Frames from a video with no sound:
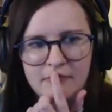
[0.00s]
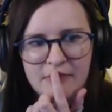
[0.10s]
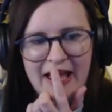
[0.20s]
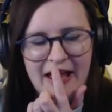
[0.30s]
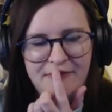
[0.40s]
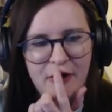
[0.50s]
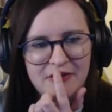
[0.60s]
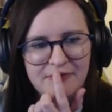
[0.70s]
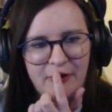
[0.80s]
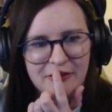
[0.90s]
okay, Fox,
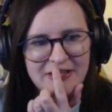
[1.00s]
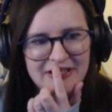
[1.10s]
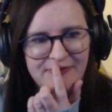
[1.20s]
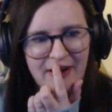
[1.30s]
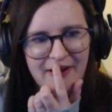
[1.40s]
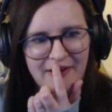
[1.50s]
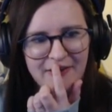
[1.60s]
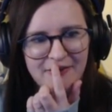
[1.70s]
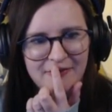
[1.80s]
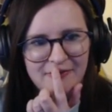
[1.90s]
Foxy's fine.
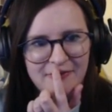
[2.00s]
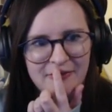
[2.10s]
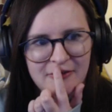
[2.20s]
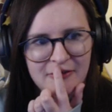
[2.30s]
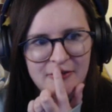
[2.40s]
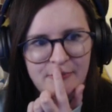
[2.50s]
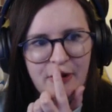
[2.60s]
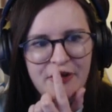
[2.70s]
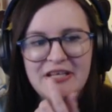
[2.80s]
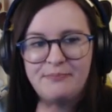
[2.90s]

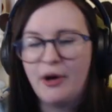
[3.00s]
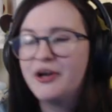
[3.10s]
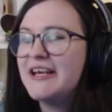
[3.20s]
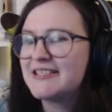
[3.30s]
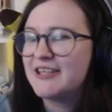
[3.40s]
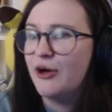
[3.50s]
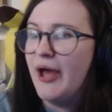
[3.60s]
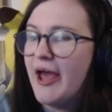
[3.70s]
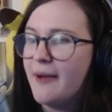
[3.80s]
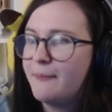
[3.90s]
Bonnie Bonnie is still
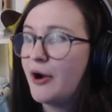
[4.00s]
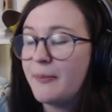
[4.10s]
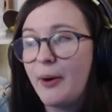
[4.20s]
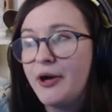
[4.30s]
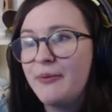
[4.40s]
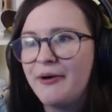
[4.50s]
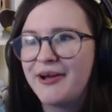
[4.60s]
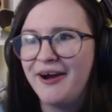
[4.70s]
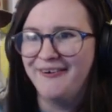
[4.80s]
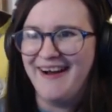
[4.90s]
here. Bon, Bonnie won't
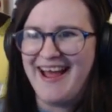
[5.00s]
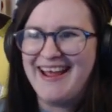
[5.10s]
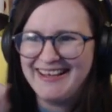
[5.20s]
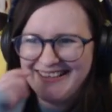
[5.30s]
go away.